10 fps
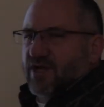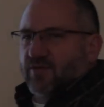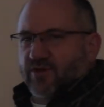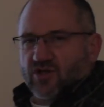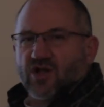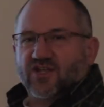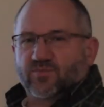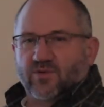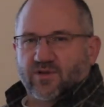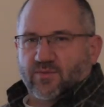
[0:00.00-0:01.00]
it might have been
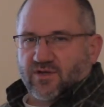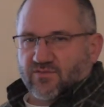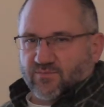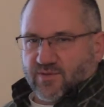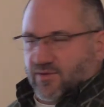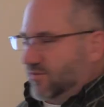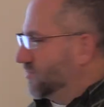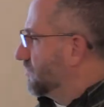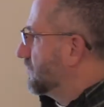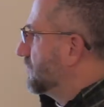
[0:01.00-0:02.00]
cost prohibitive, meaning it
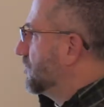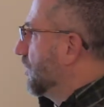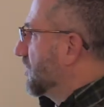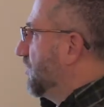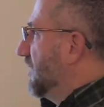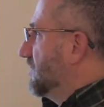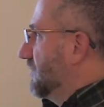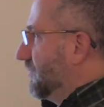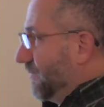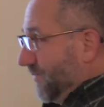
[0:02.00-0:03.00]
was too
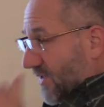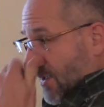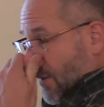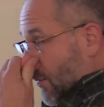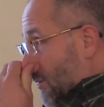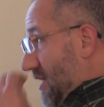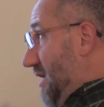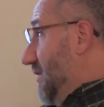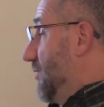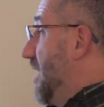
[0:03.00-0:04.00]
expensive when you
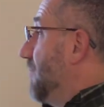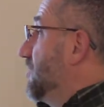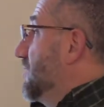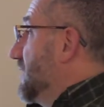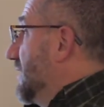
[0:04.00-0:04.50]
had other options